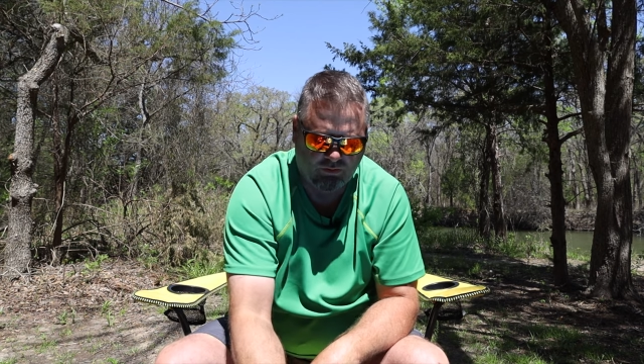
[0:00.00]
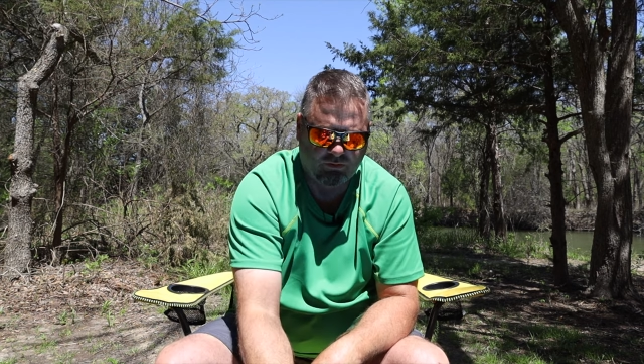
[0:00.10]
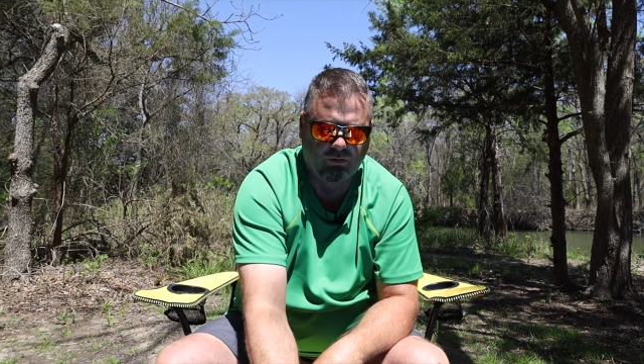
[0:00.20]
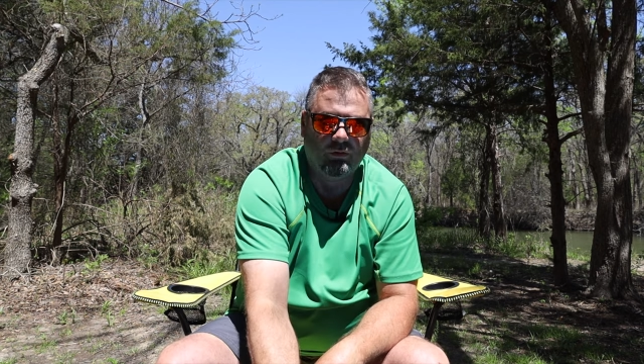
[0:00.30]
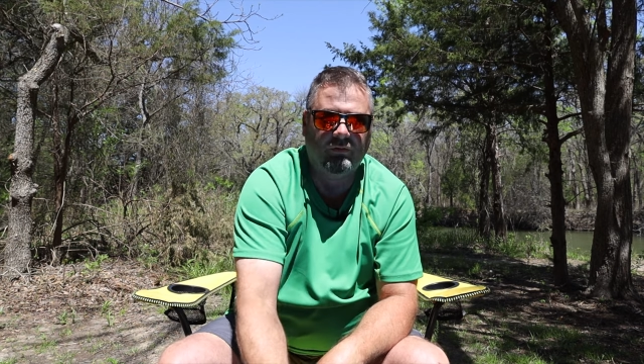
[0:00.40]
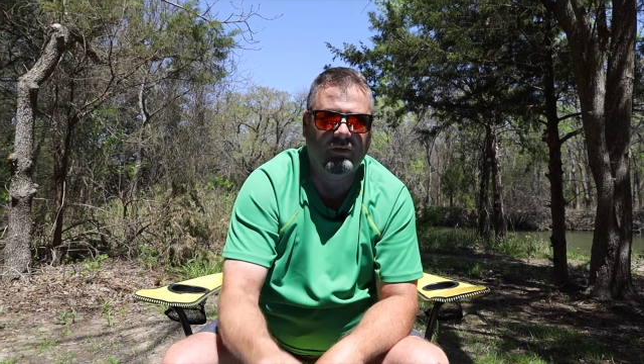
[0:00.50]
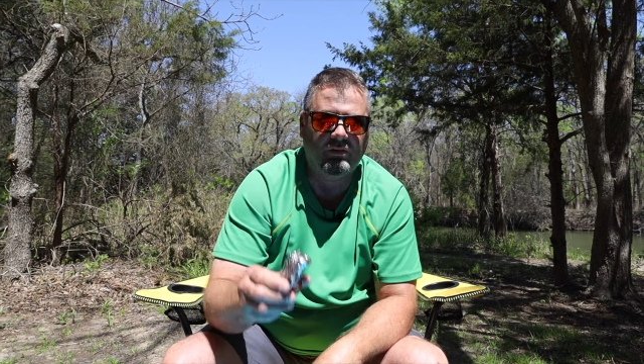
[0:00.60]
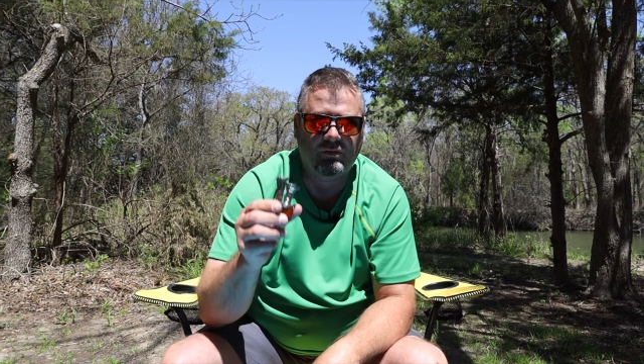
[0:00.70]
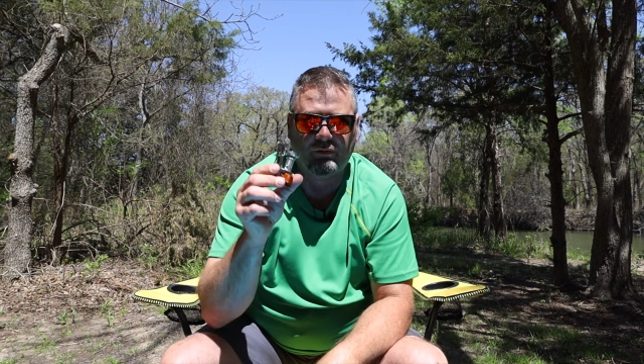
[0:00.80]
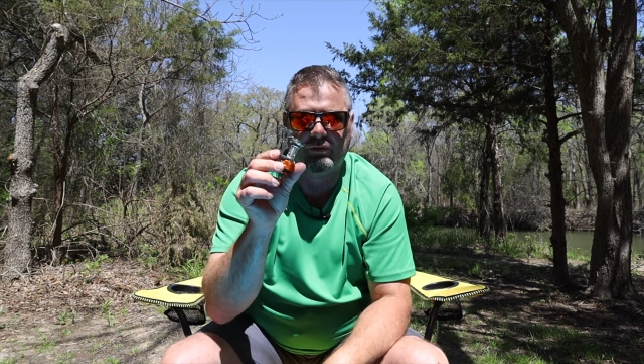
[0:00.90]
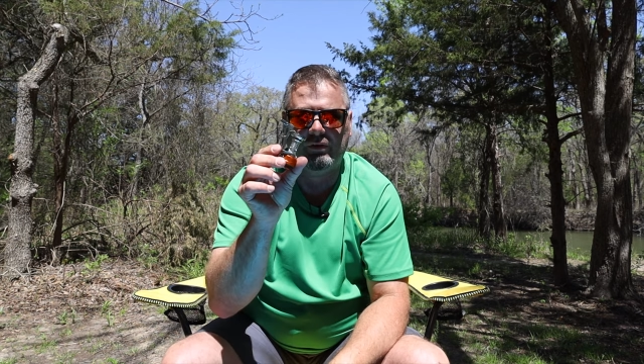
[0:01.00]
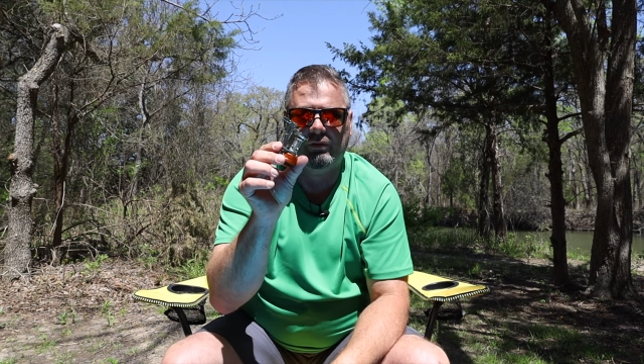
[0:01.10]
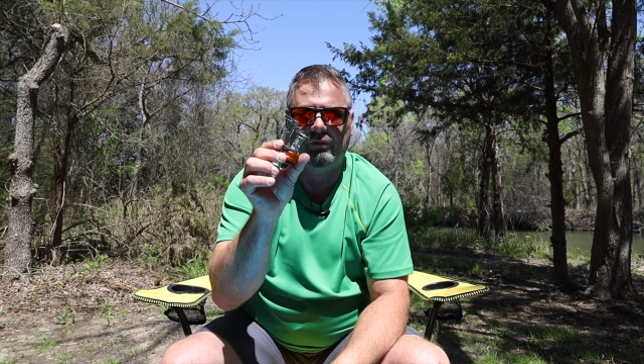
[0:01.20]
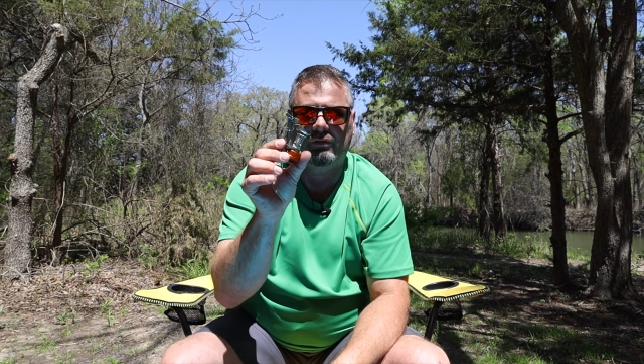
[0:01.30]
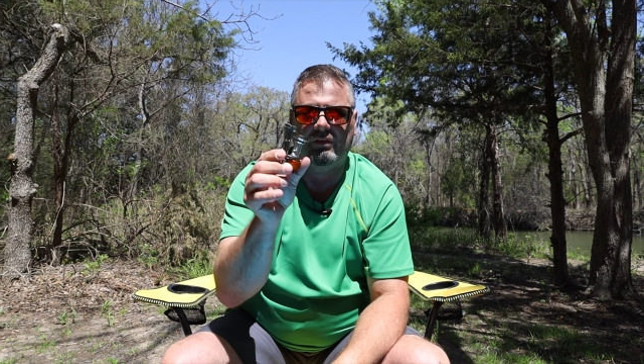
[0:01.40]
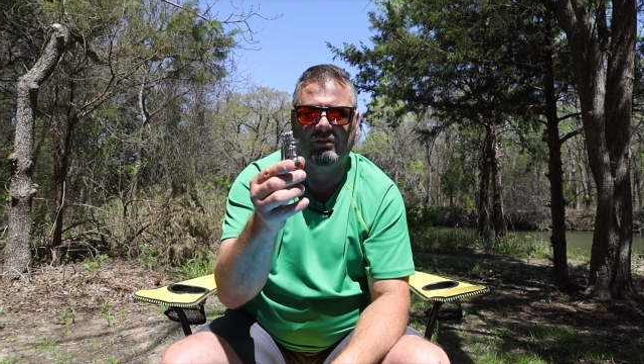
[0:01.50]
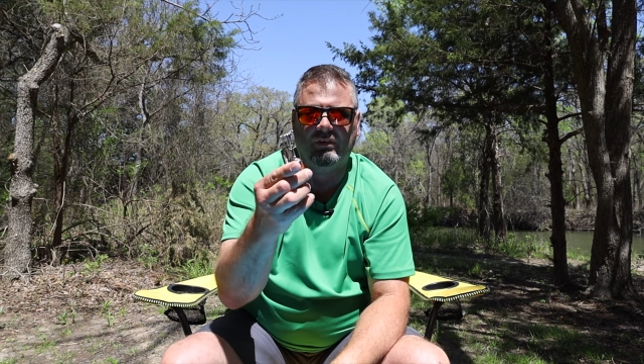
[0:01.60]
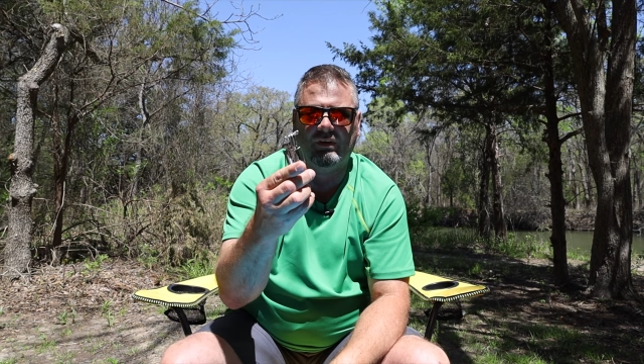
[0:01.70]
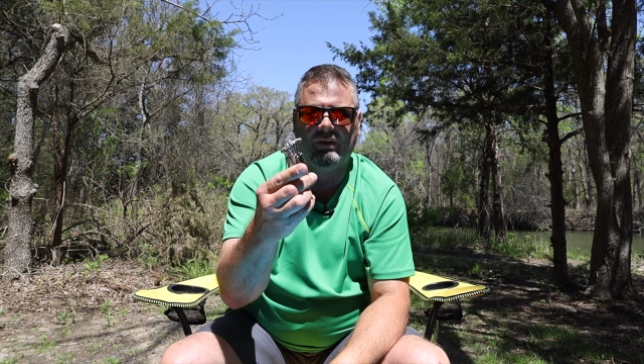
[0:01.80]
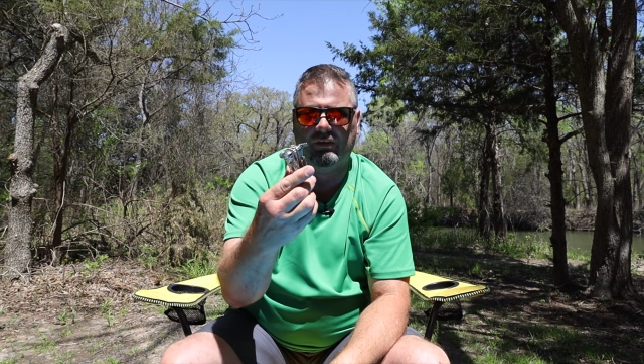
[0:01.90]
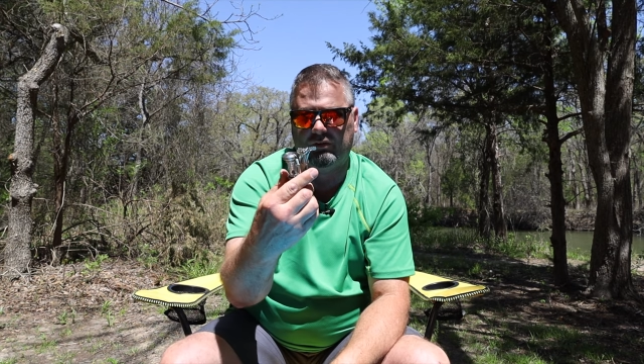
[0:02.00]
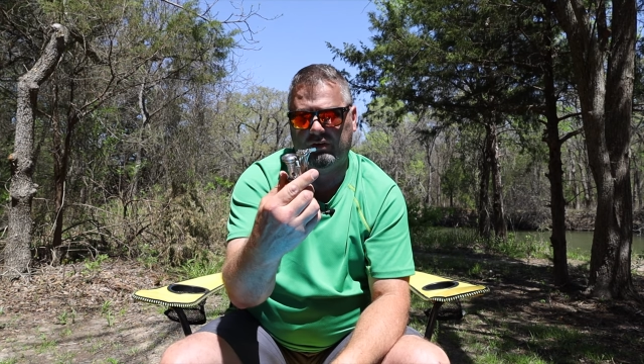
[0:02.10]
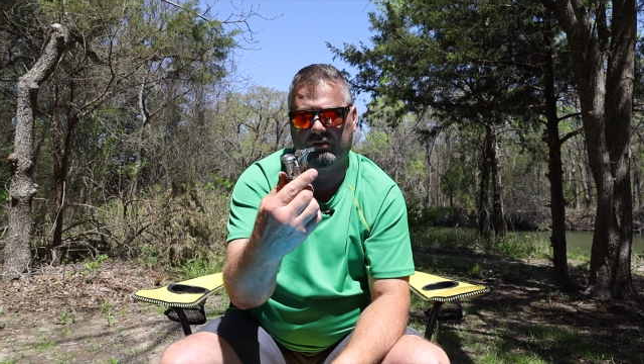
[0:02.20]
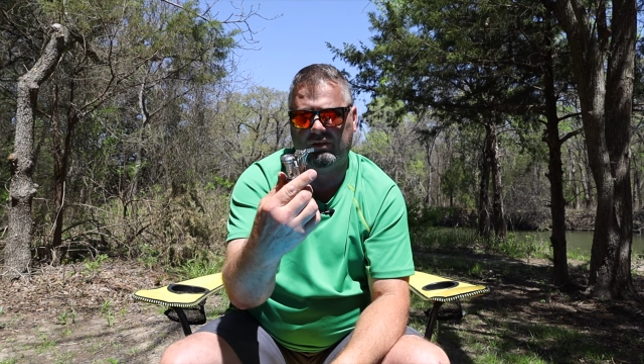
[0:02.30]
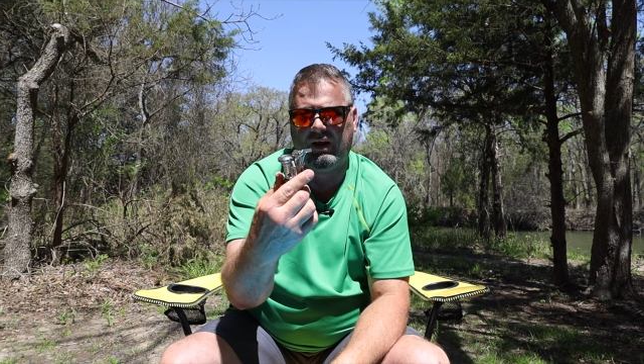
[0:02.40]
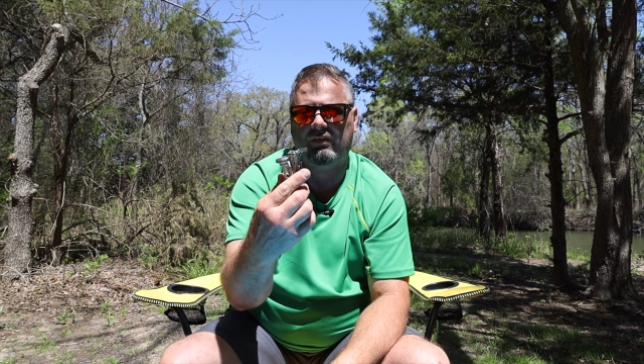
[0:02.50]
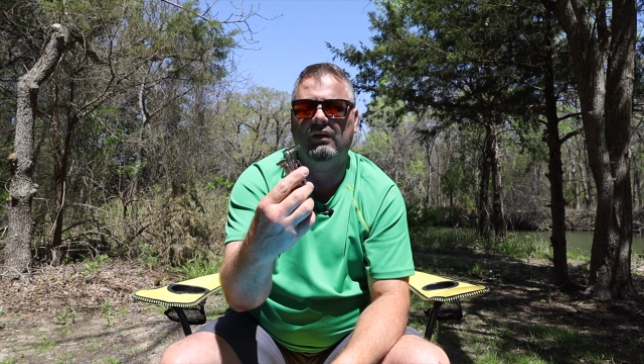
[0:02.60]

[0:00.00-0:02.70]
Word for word: So if this little stove is as good as that,